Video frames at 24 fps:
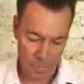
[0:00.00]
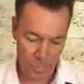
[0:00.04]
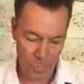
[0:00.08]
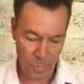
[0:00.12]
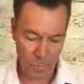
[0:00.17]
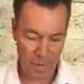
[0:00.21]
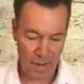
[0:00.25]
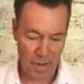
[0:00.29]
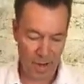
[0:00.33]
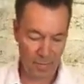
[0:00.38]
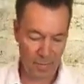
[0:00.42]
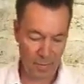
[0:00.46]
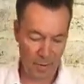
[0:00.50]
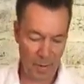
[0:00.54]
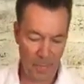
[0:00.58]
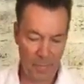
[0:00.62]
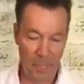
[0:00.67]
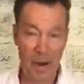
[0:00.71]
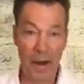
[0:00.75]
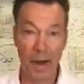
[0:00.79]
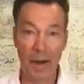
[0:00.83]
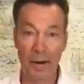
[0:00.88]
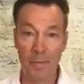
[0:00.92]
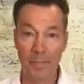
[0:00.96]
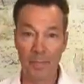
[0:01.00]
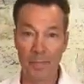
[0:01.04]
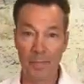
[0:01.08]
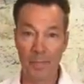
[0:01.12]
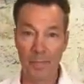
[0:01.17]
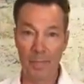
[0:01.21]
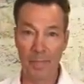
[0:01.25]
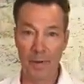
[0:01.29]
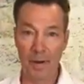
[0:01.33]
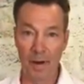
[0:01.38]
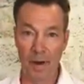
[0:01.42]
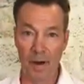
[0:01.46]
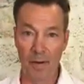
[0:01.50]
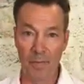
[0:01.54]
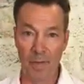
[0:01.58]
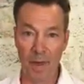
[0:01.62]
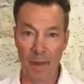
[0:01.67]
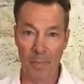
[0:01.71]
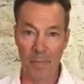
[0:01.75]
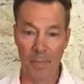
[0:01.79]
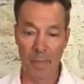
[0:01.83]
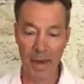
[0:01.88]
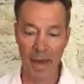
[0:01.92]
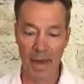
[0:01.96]
will cover the bottom of
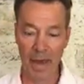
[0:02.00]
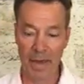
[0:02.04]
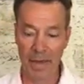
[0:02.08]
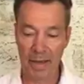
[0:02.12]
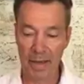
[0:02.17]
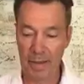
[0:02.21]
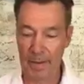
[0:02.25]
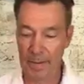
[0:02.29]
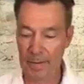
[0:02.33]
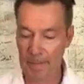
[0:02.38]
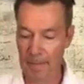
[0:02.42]
that bag.